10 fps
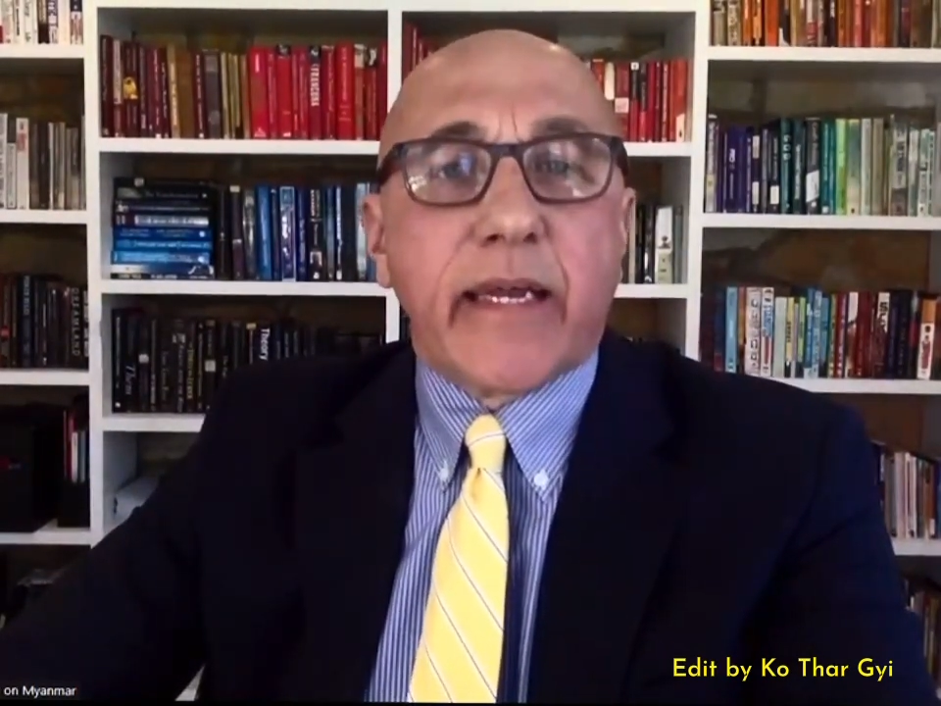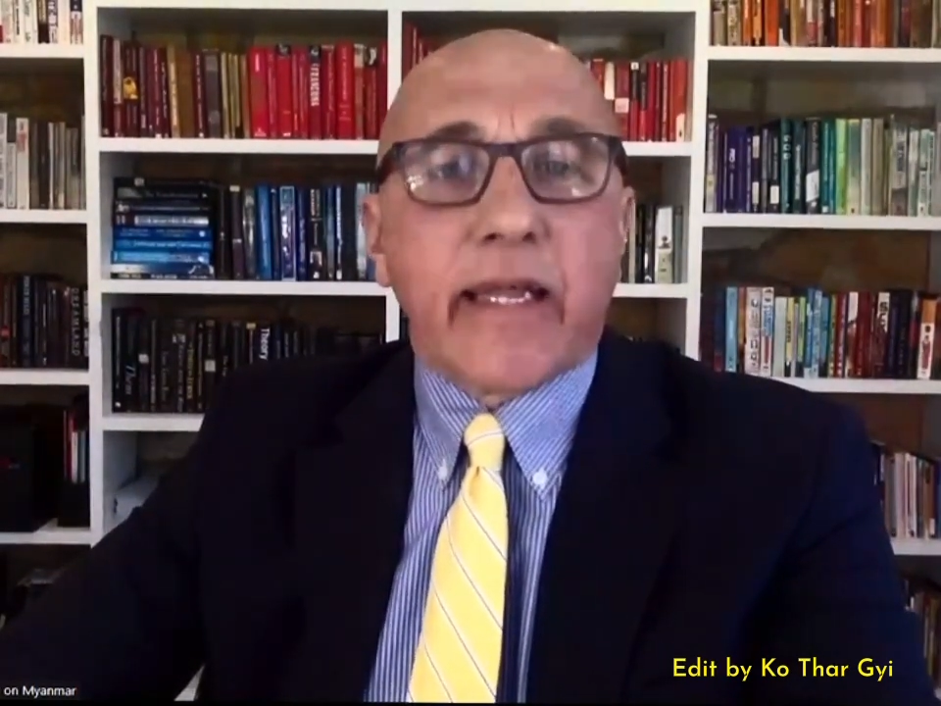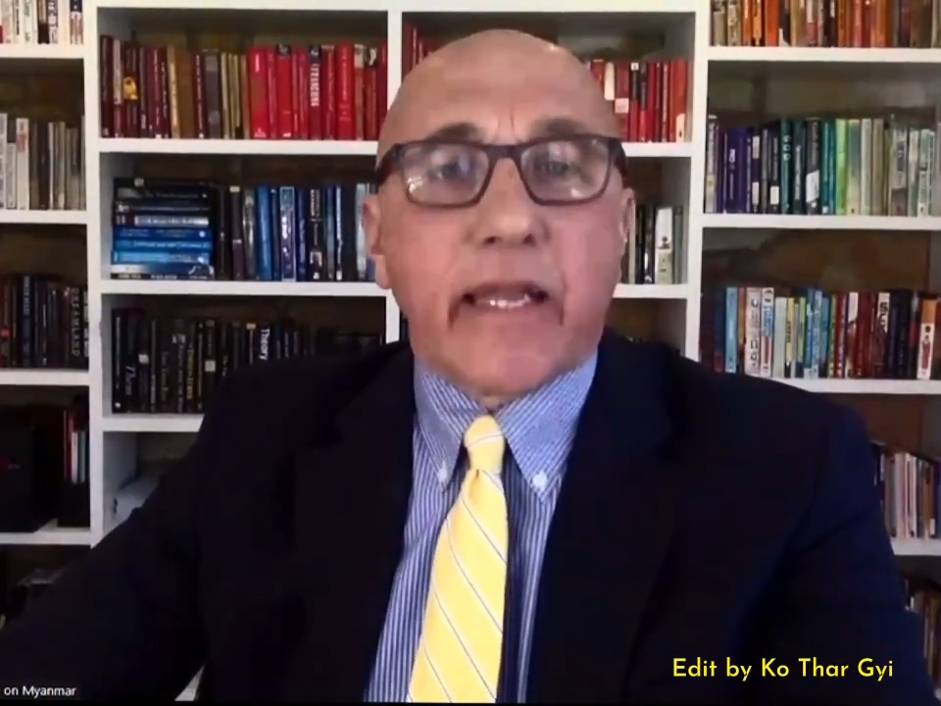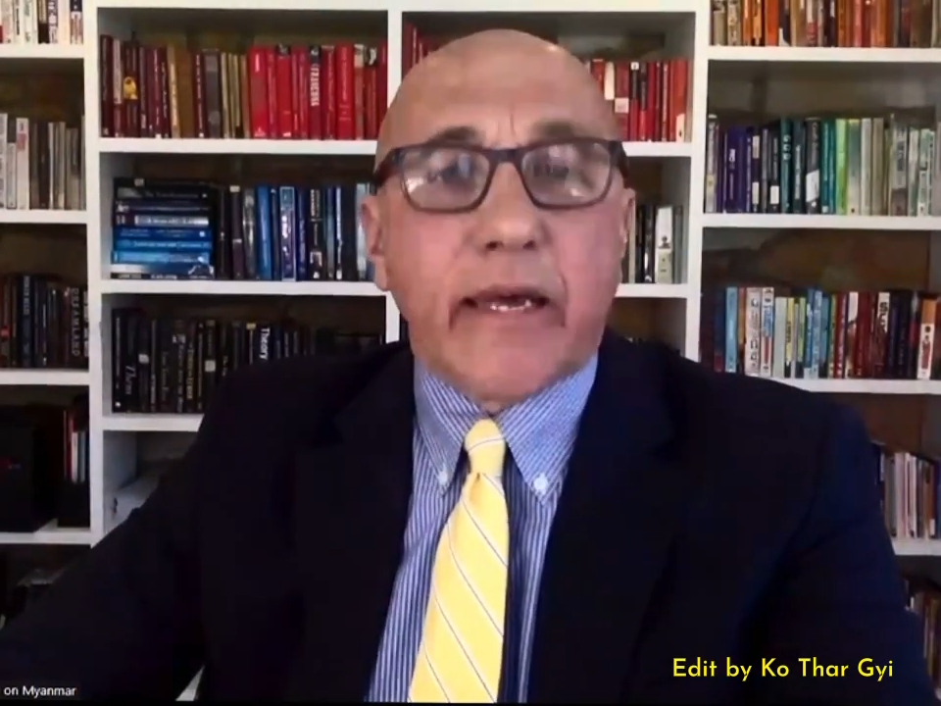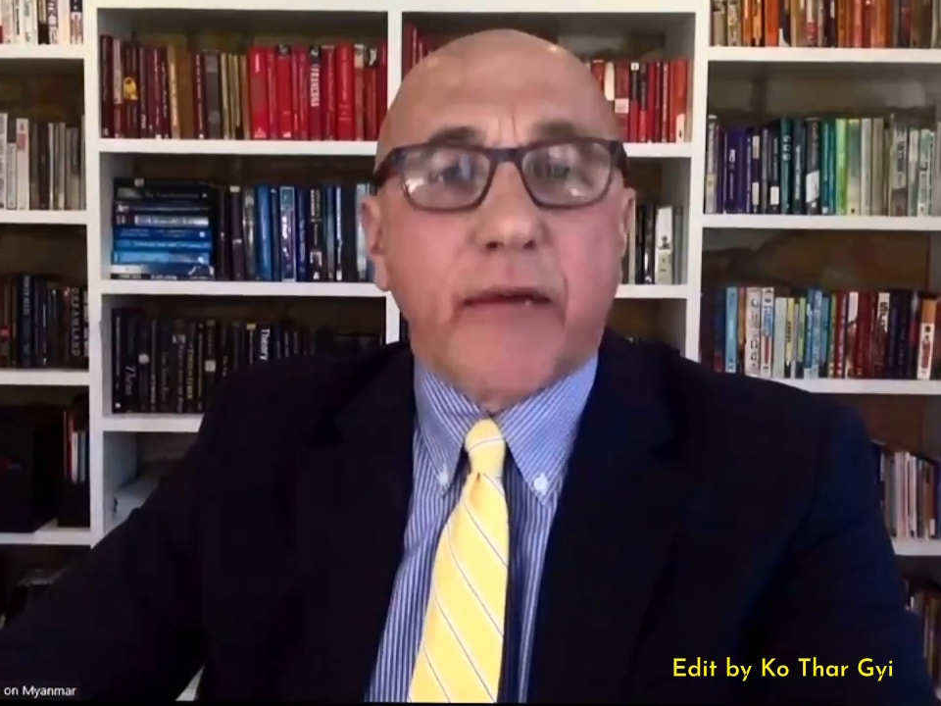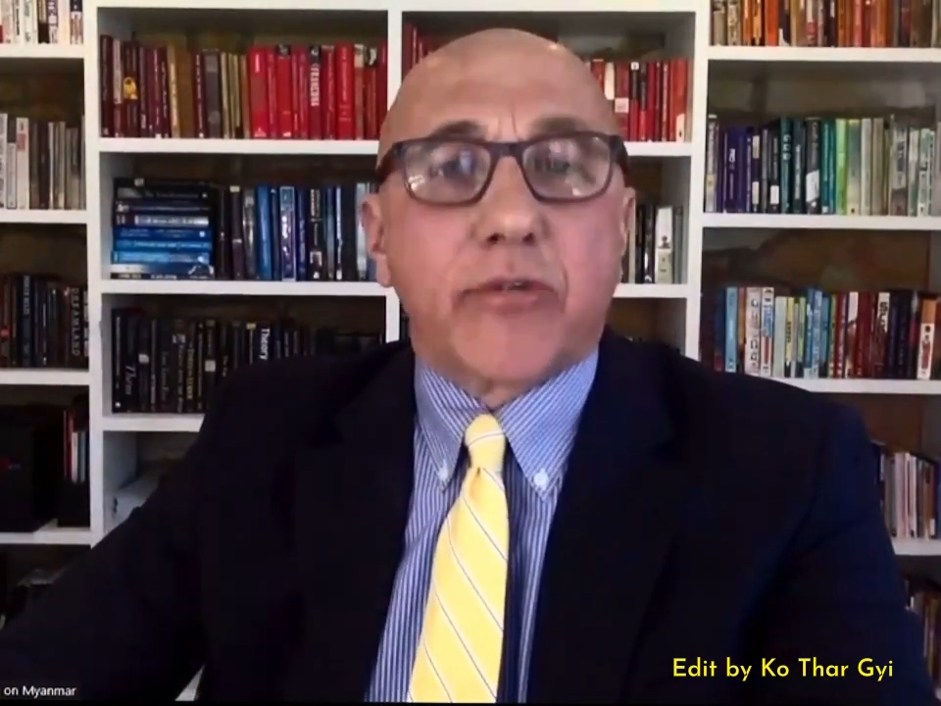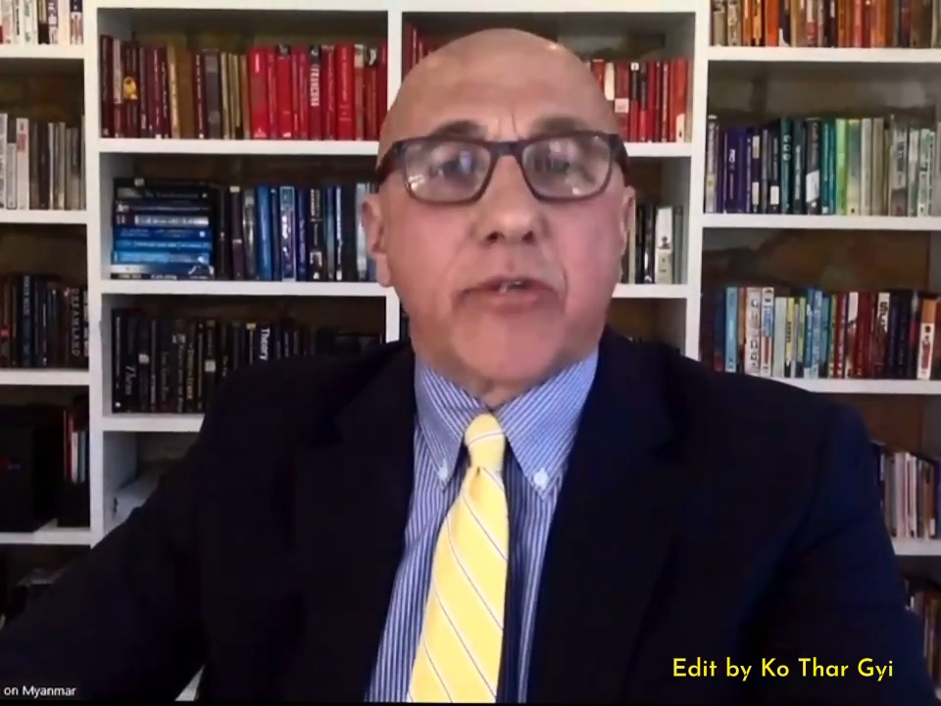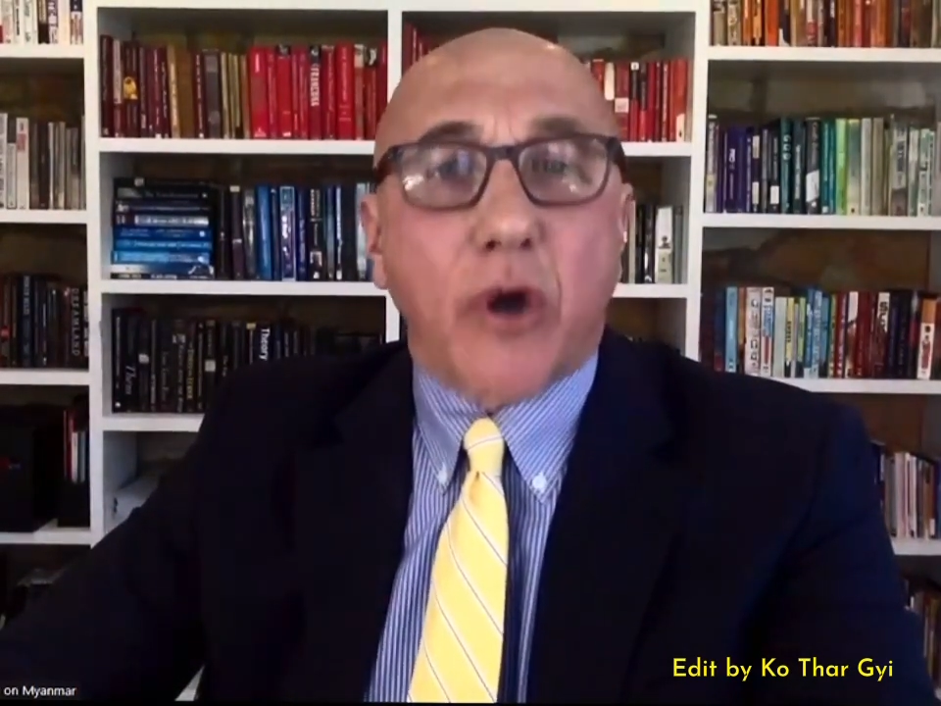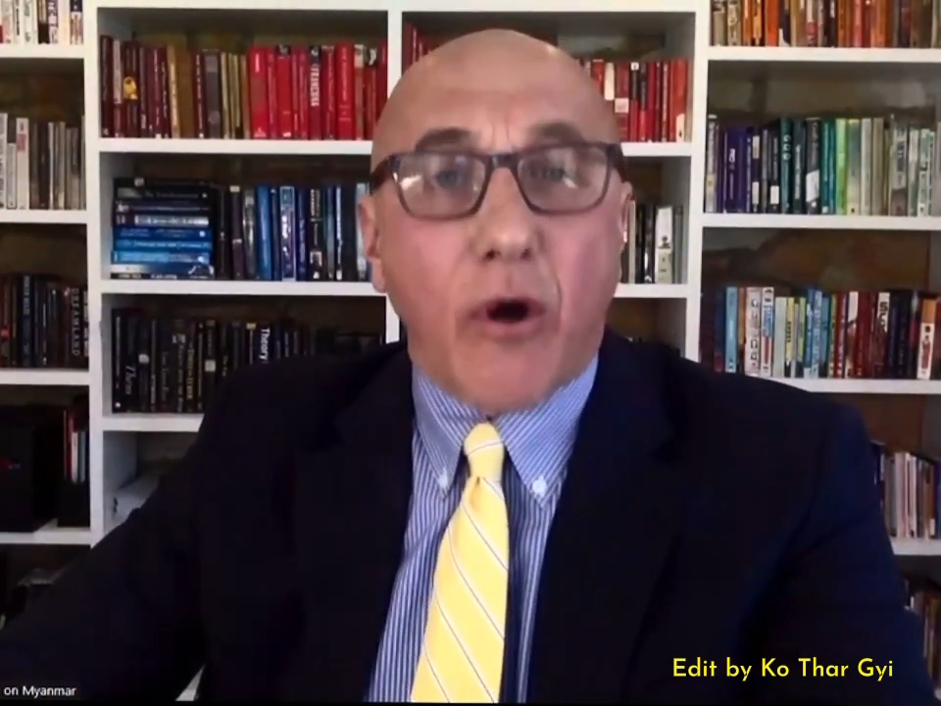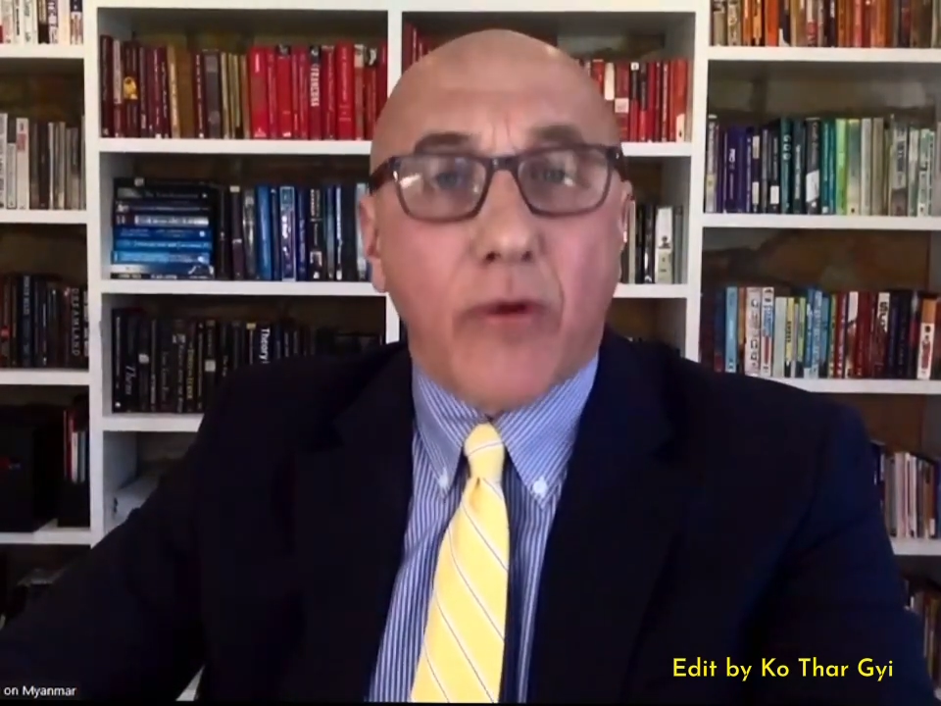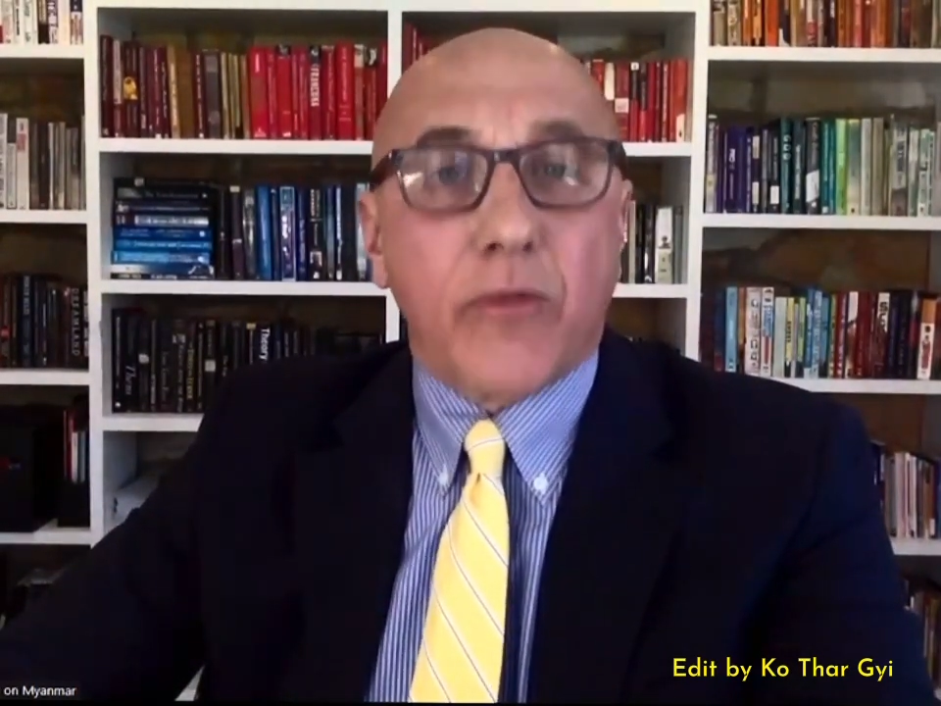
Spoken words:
illegal to call